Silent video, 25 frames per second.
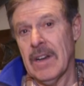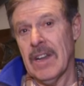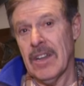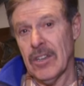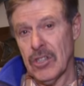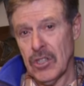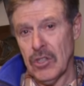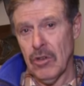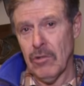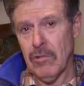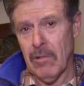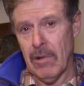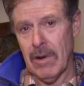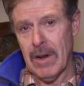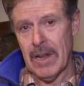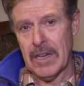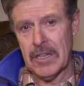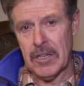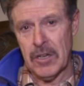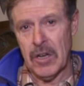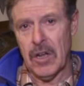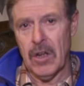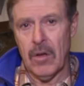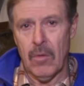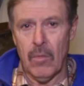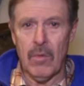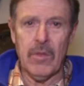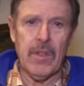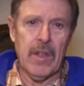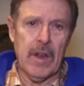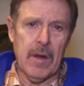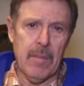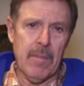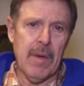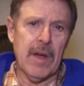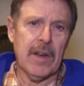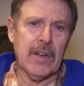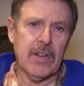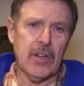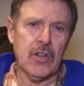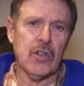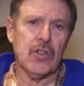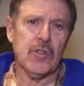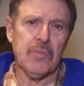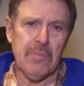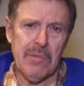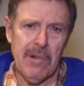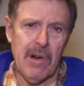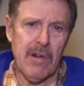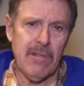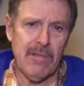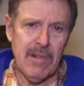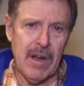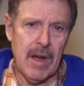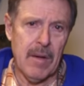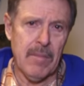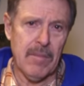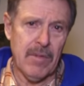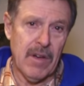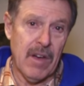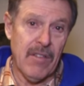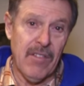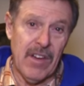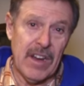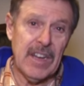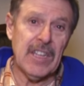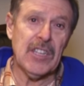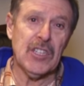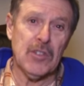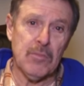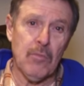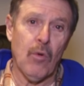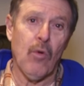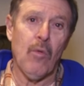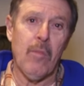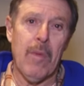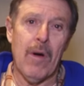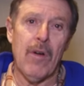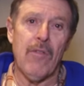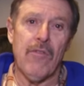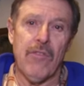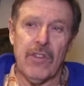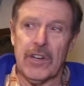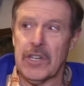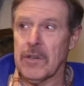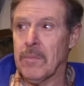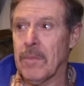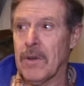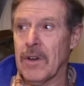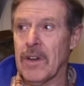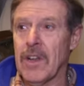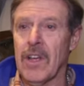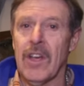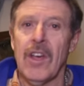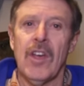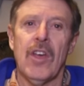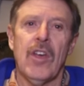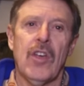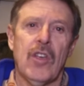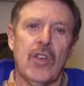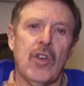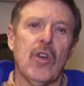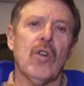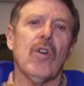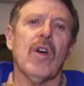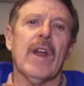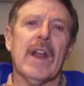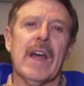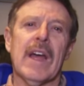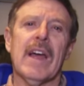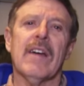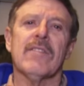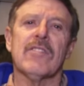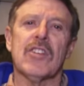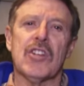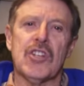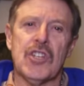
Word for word: Now, sooner or later, within the maintenance program of any small boat fisherman, you're going to have to